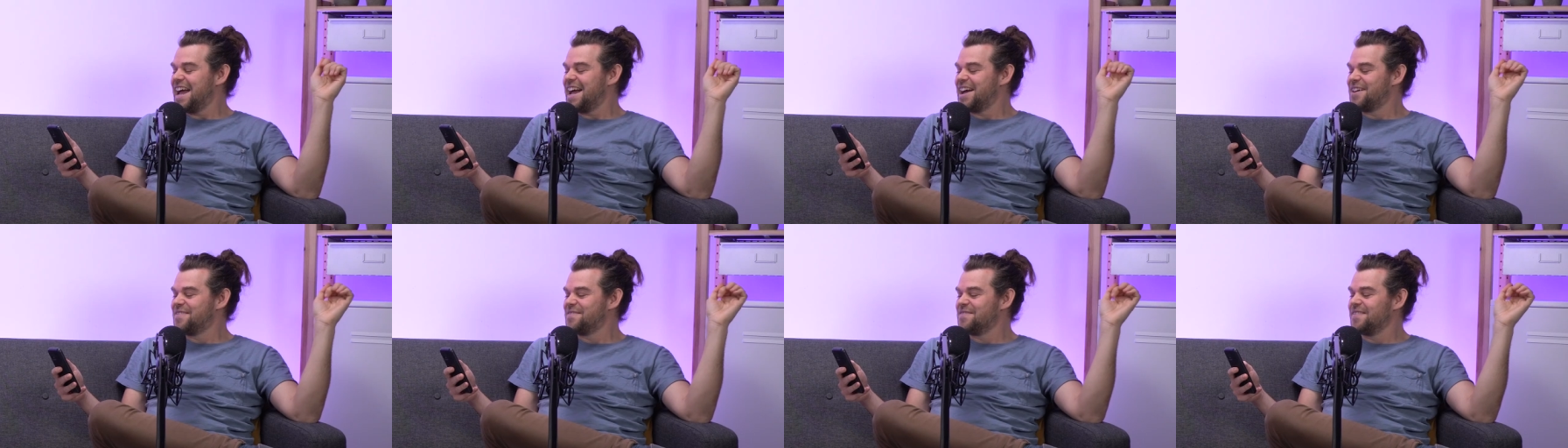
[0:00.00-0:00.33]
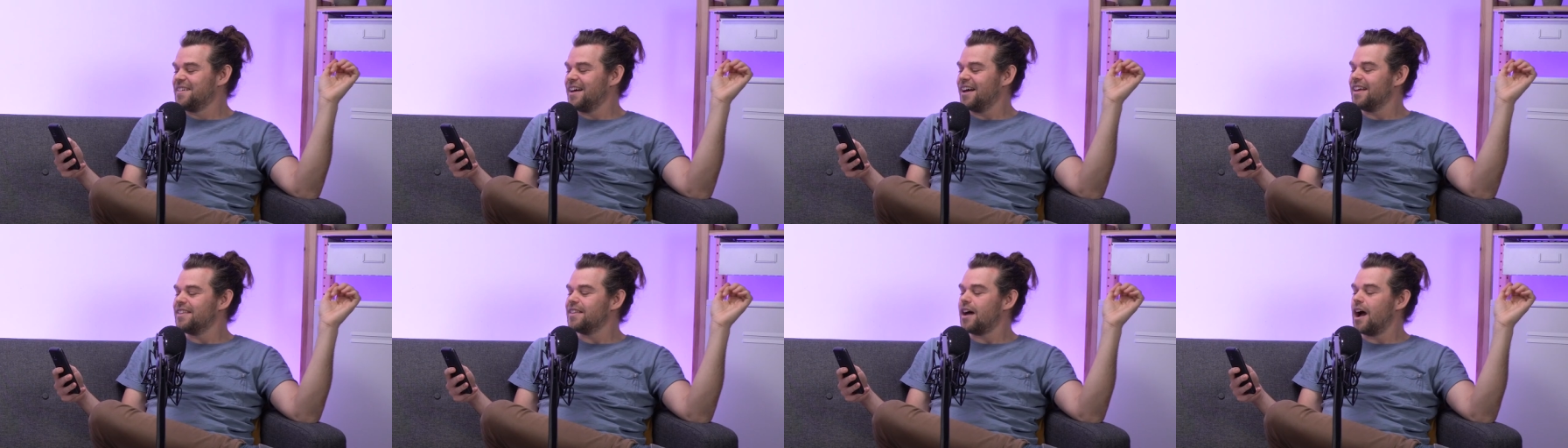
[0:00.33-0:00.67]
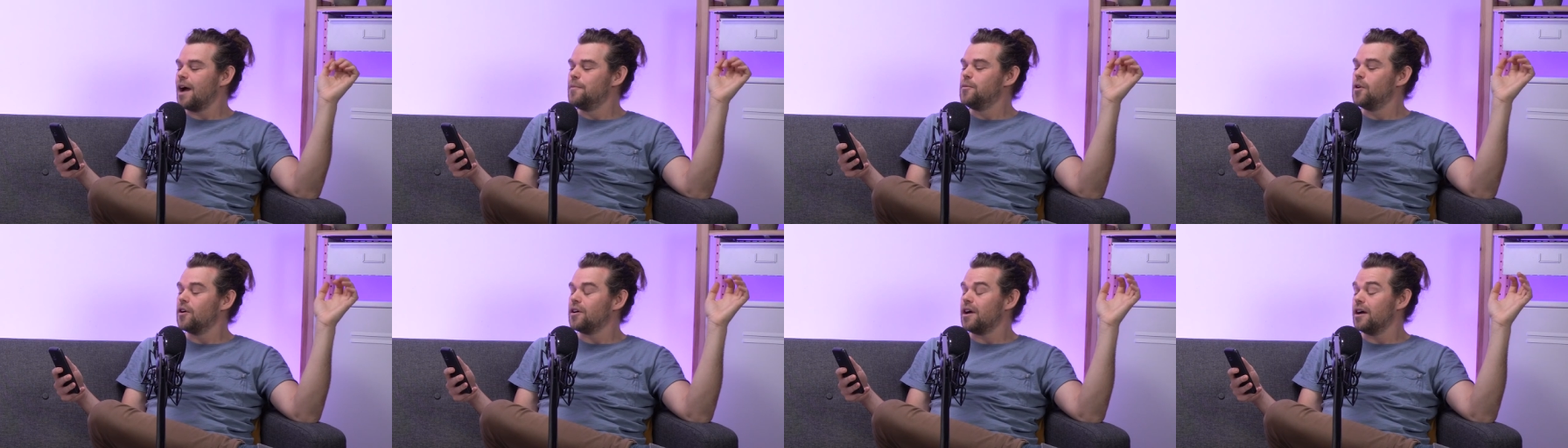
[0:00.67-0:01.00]
I, um,
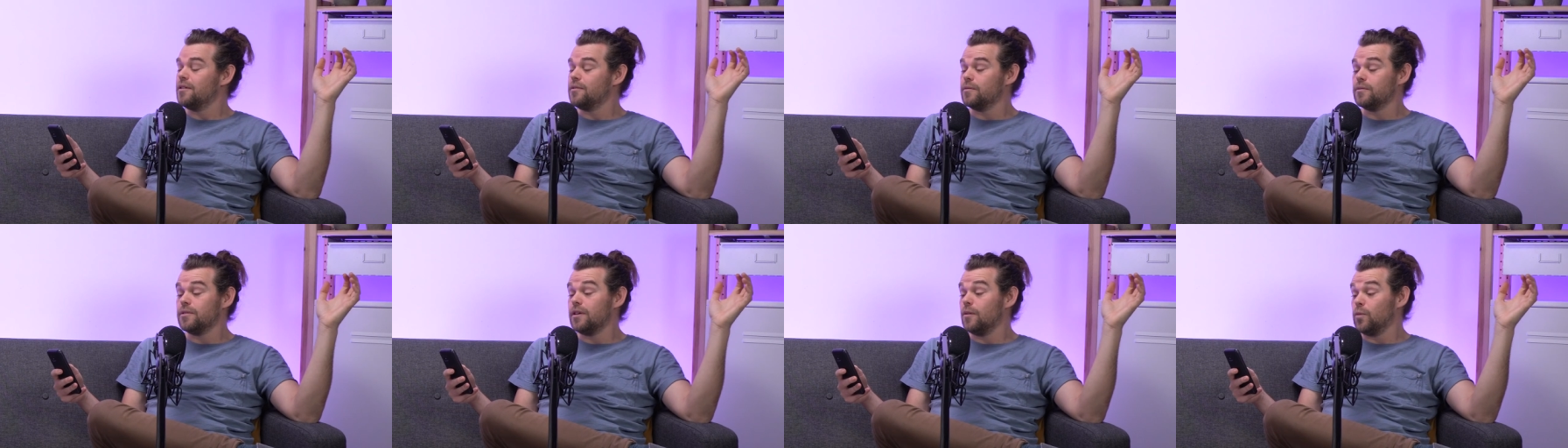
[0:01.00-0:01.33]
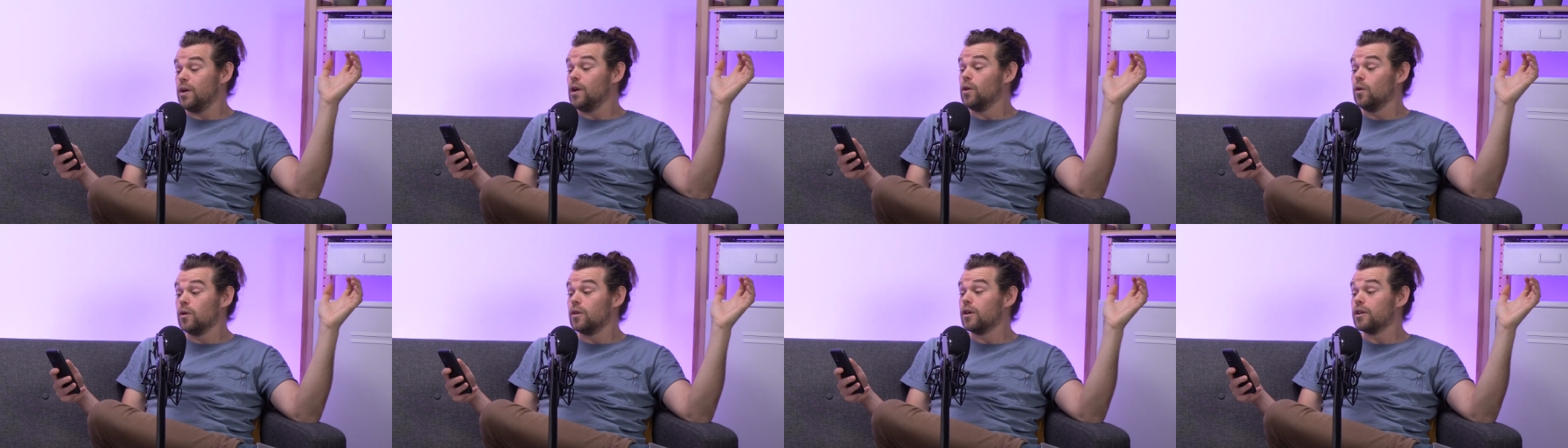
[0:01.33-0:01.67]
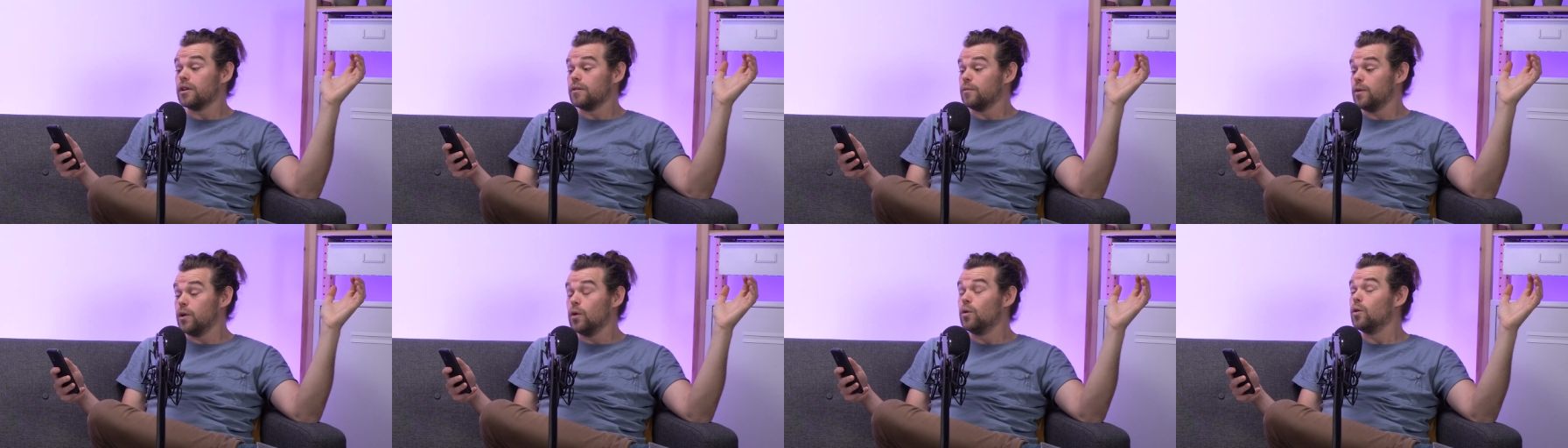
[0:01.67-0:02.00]
I'm not. I, we all
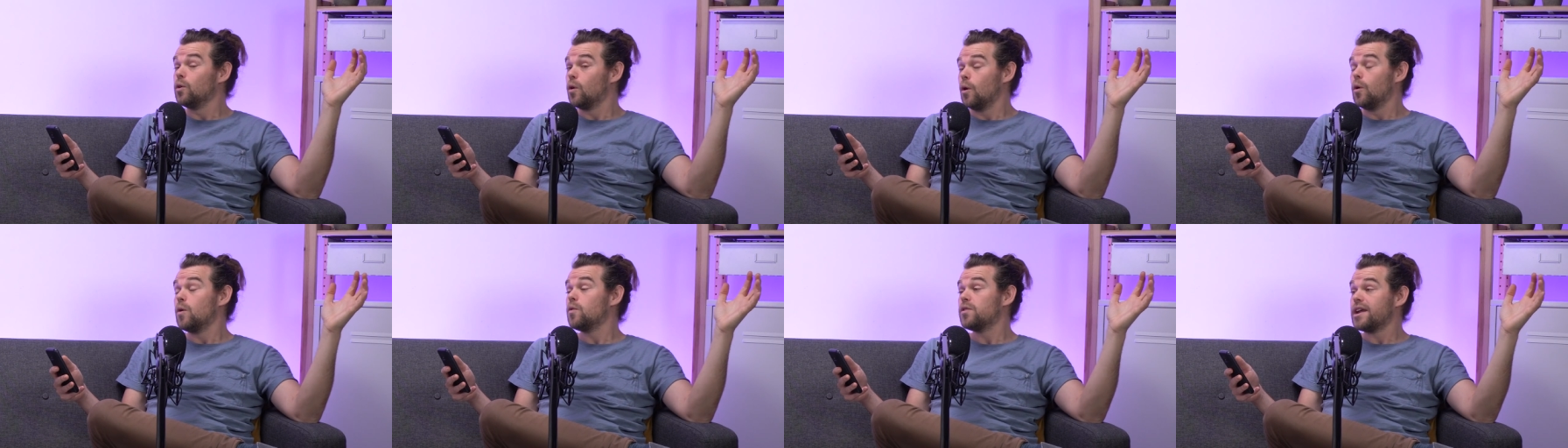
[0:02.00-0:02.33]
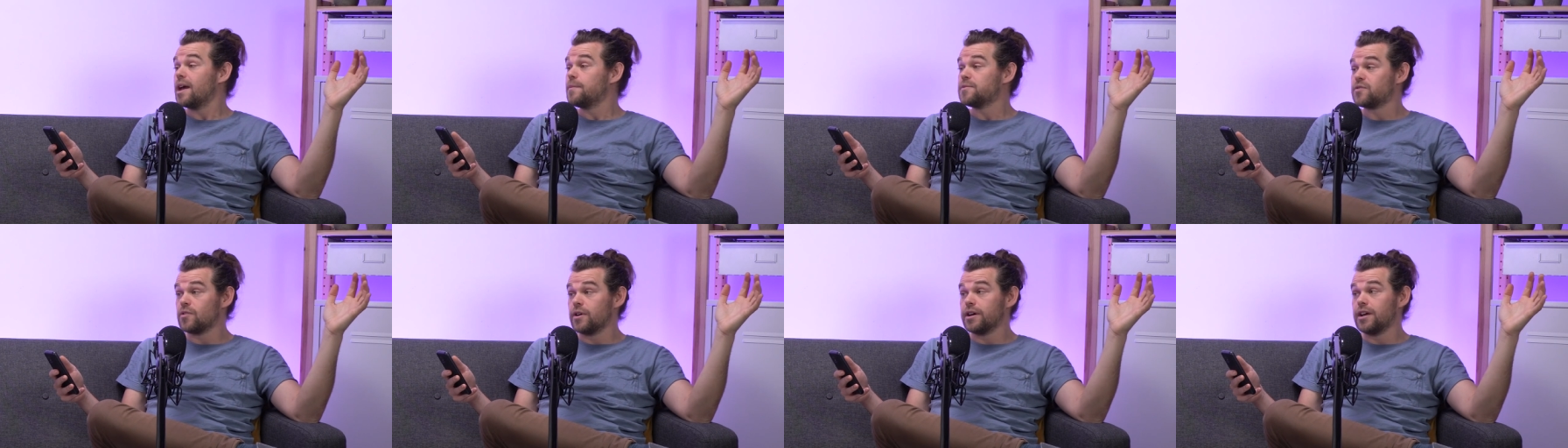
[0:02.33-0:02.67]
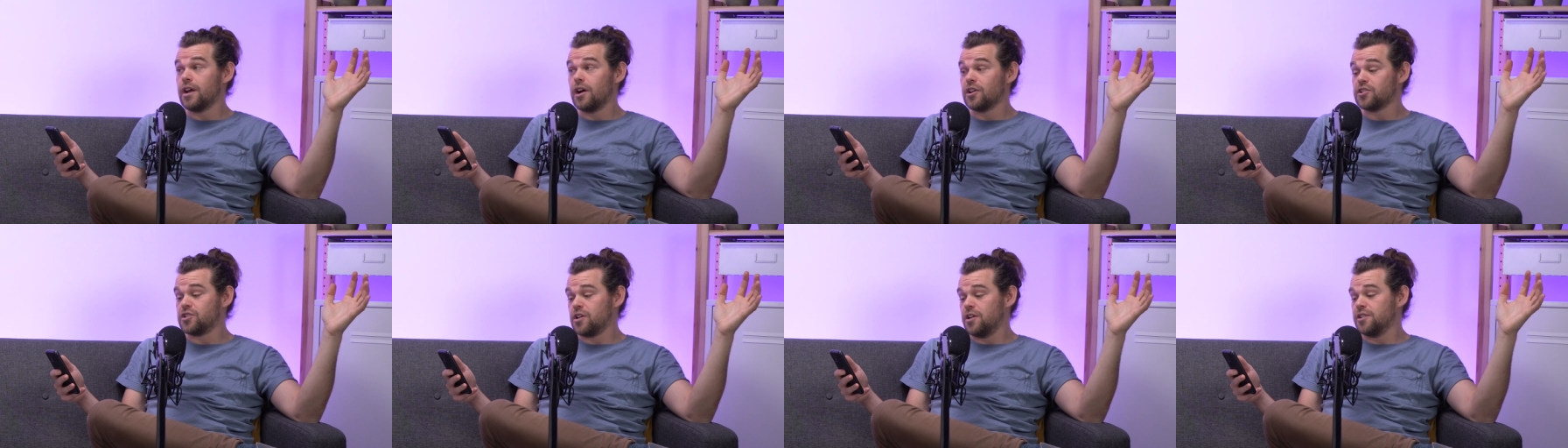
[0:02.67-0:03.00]
got we all got all the names wrong
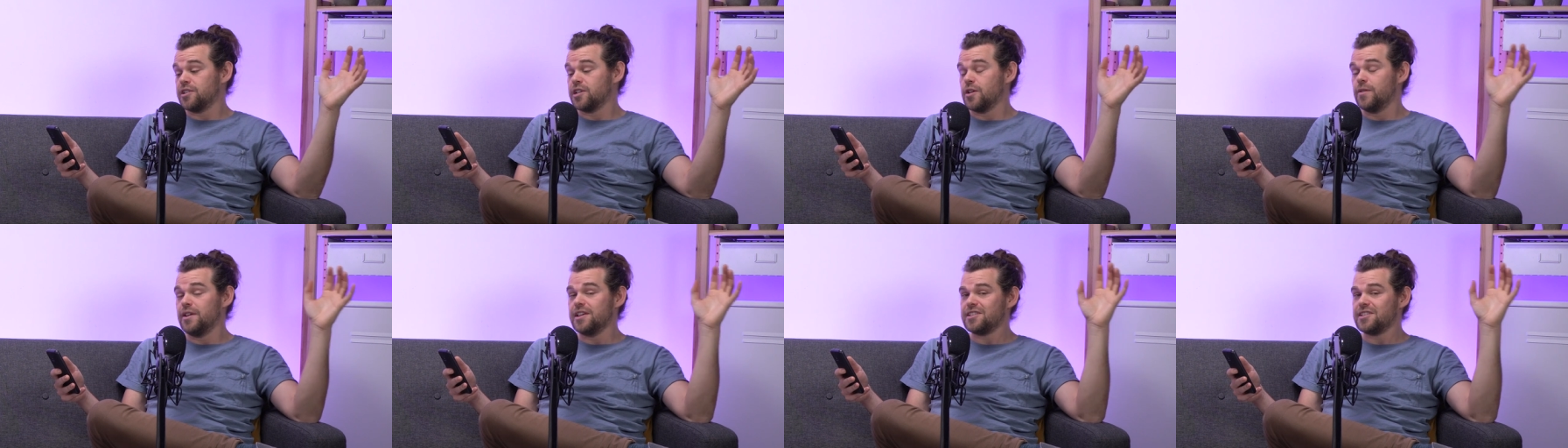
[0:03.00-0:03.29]
in our show too,